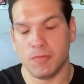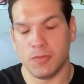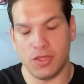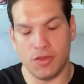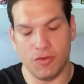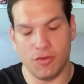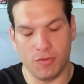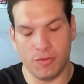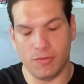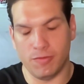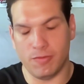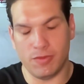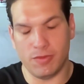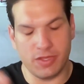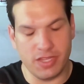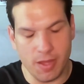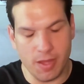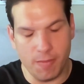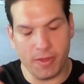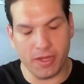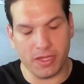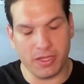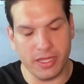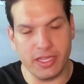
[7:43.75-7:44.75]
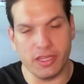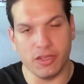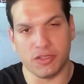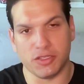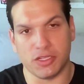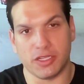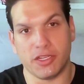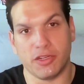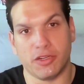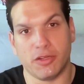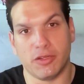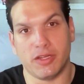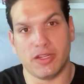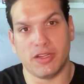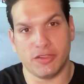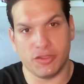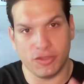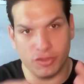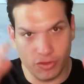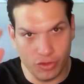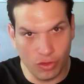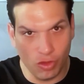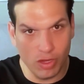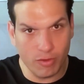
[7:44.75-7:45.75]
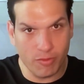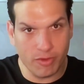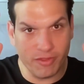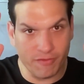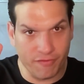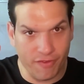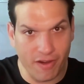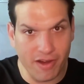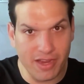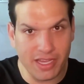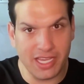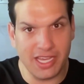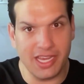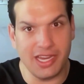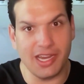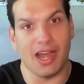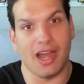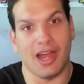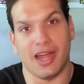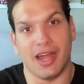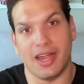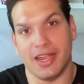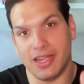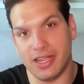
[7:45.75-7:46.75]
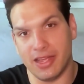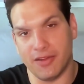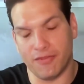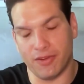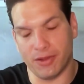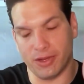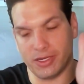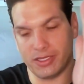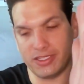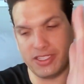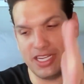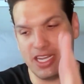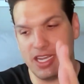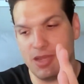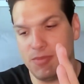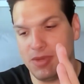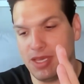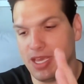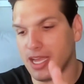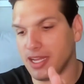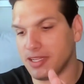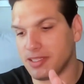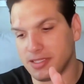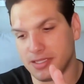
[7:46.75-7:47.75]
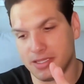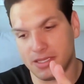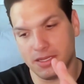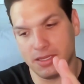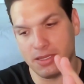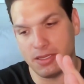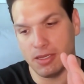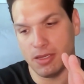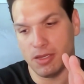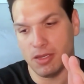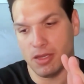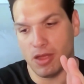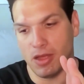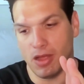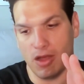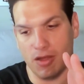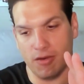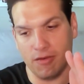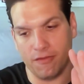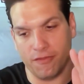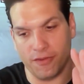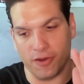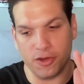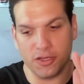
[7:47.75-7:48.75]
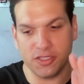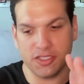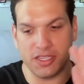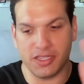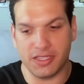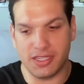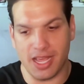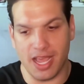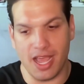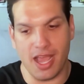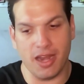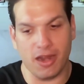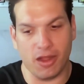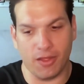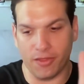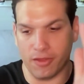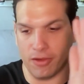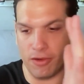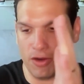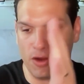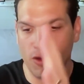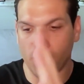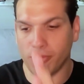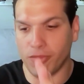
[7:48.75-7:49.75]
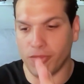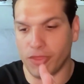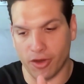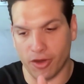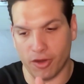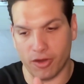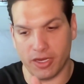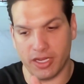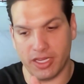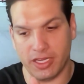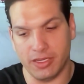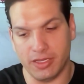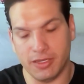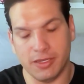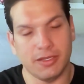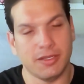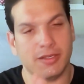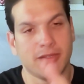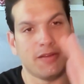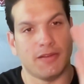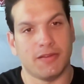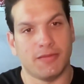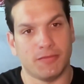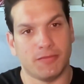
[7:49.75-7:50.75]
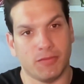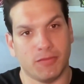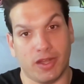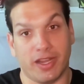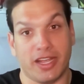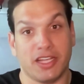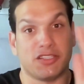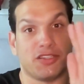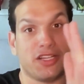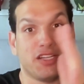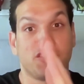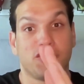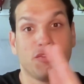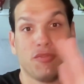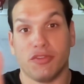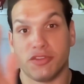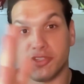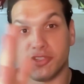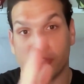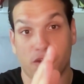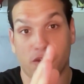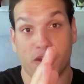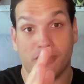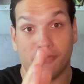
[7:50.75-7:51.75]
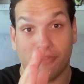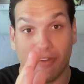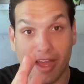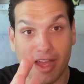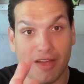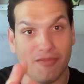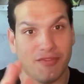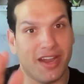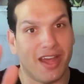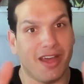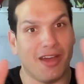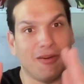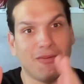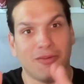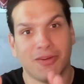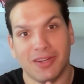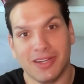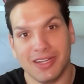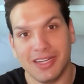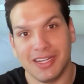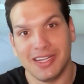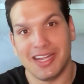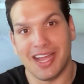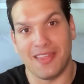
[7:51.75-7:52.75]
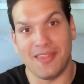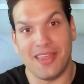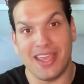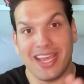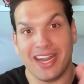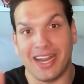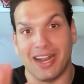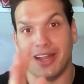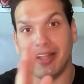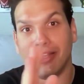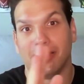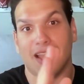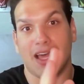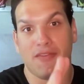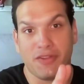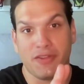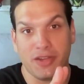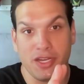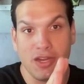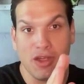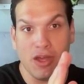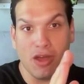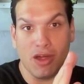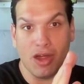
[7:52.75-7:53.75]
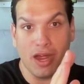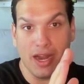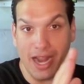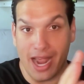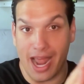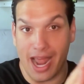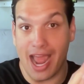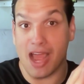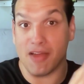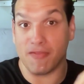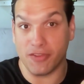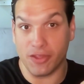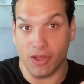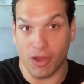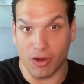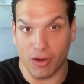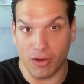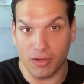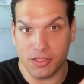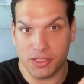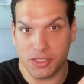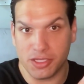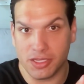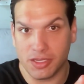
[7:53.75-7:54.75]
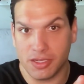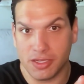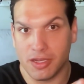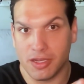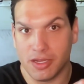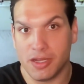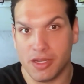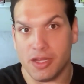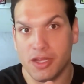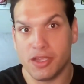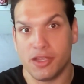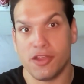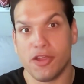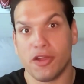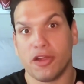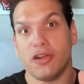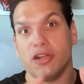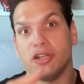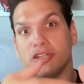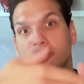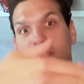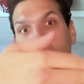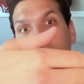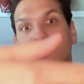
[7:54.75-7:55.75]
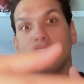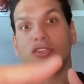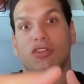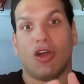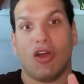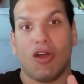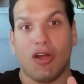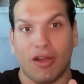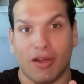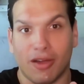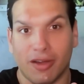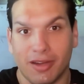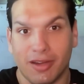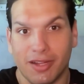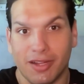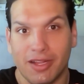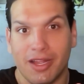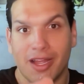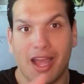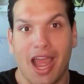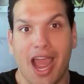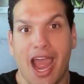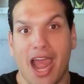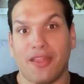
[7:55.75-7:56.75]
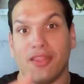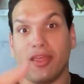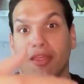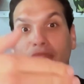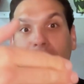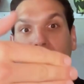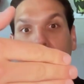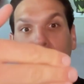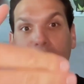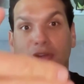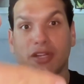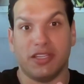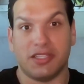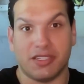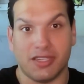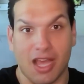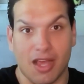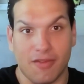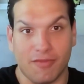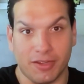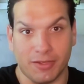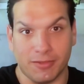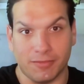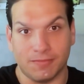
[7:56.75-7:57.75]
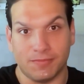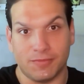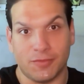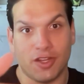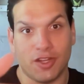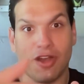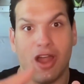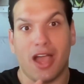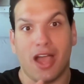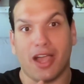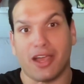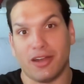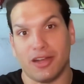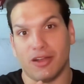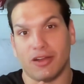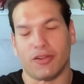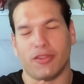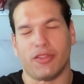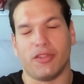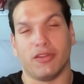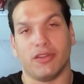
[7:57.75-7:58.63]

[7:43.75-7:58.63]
You'll look with a very keen eye. If a team gets on 1st and 10 on their own 30, well, I guess let's do this 35 now, and they get 11.5 yards, you're going to start at the 37. You're not going to,